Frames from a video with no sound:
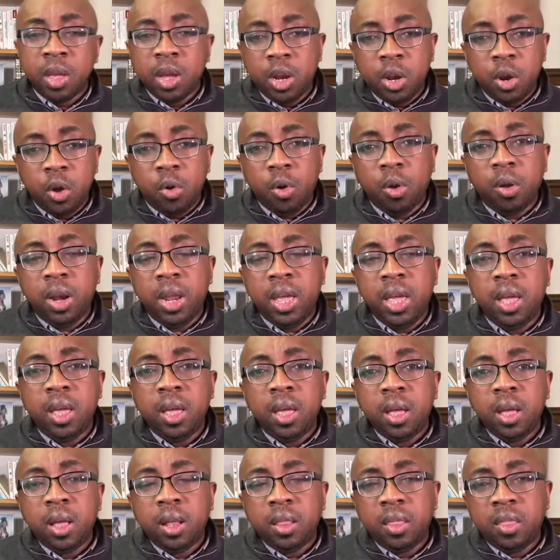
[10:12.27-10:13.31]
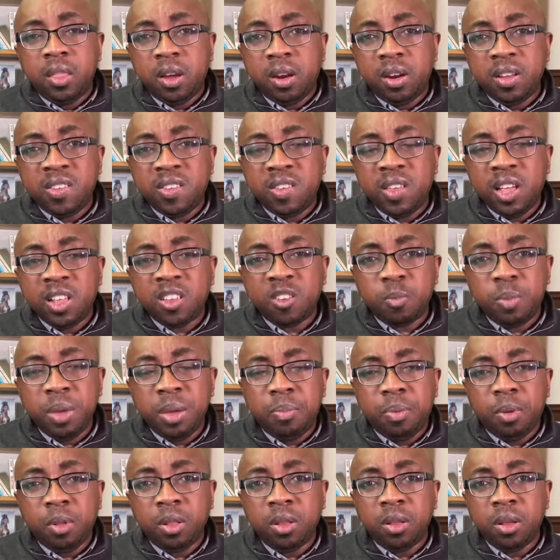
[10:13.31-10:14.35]
not only their
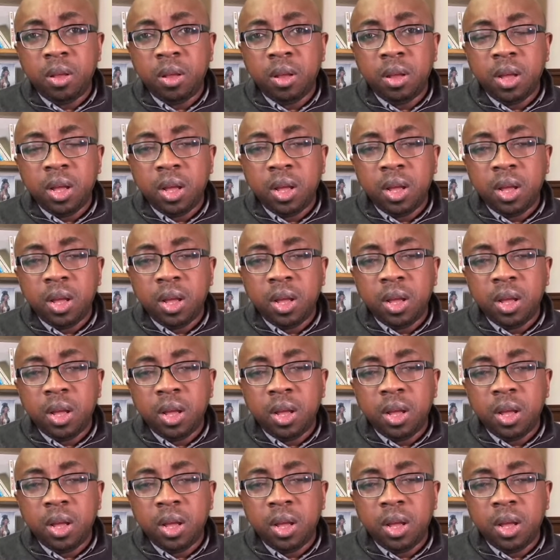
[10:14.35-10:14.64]
salespeople